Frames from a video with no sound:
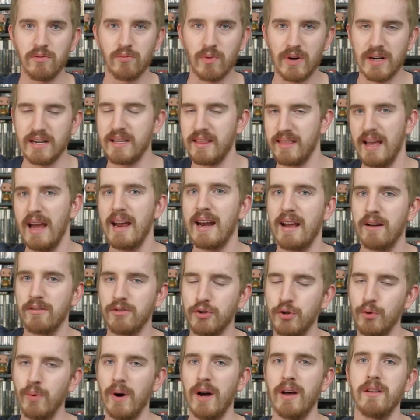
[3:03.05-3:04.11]
rent that out
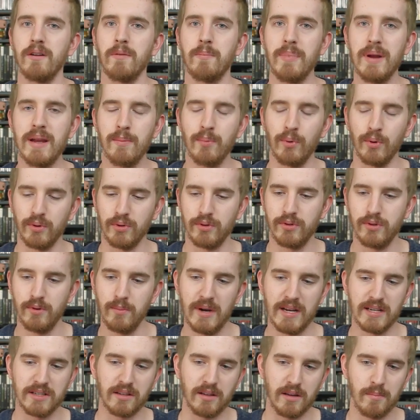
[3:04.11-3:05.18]
to other people to
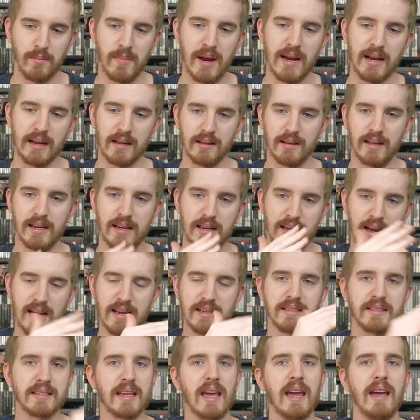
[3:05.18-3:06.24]
basically make like
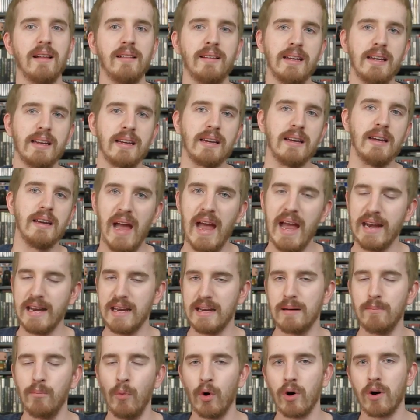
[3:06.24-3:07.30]
a scaling,
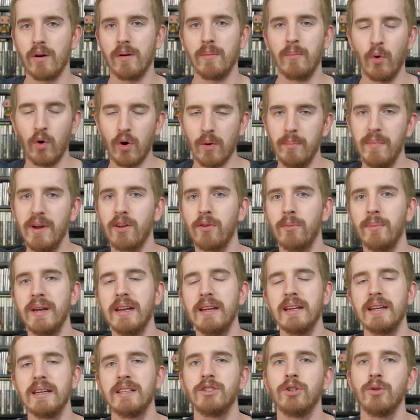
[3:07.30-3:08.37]
adding more and more
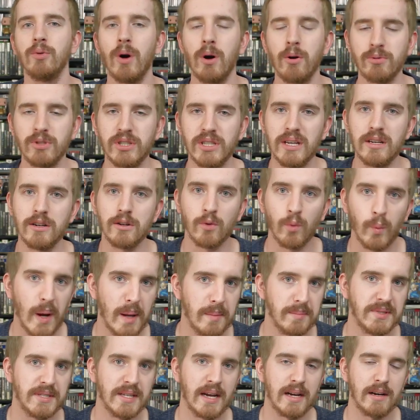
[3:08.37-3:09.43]
middlemen into hosting your
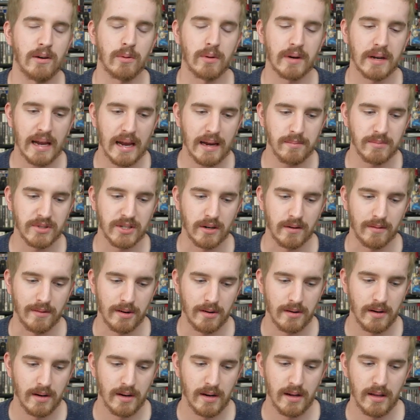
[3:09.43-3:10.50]
website or game
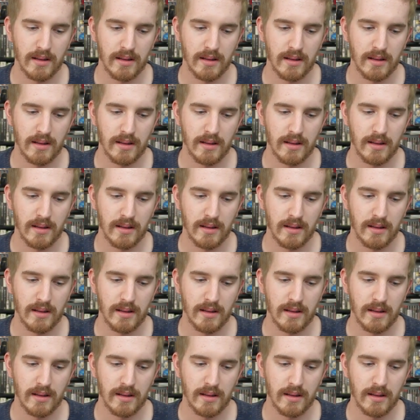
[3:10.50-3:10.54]
server.